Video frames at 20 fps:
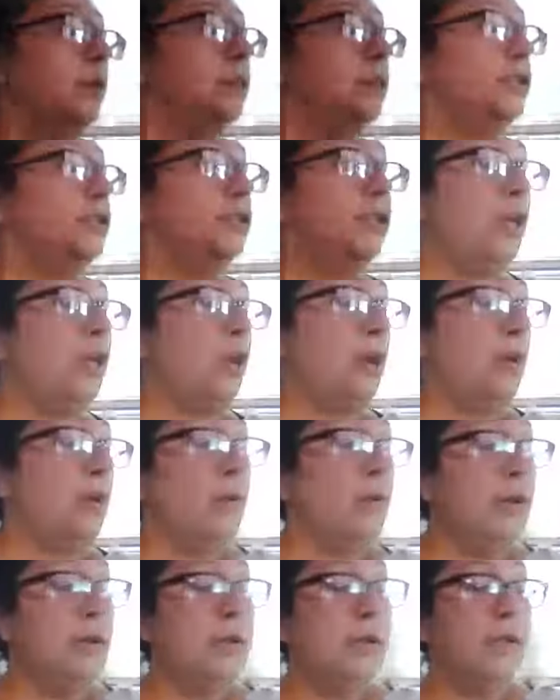
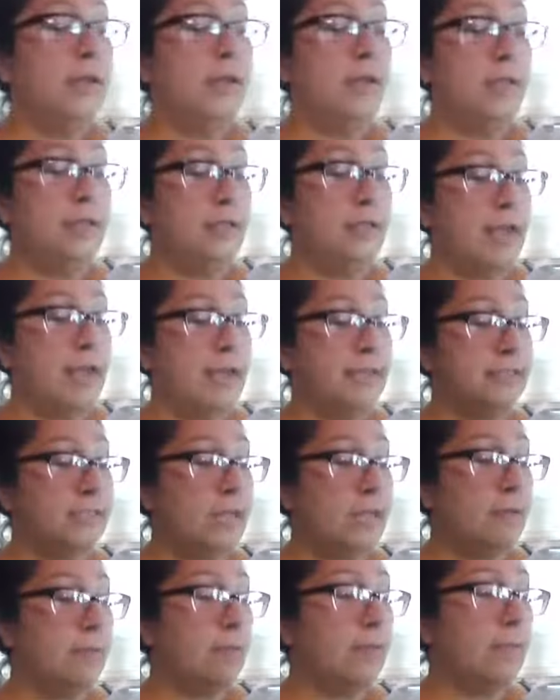So, in the next
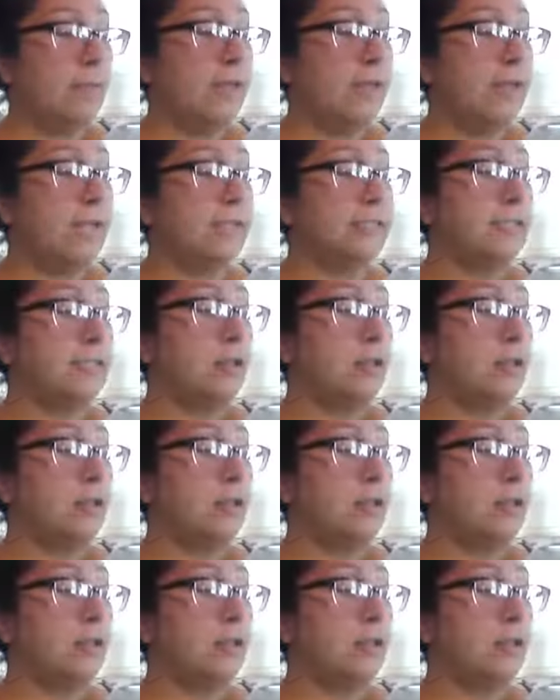couple minutes,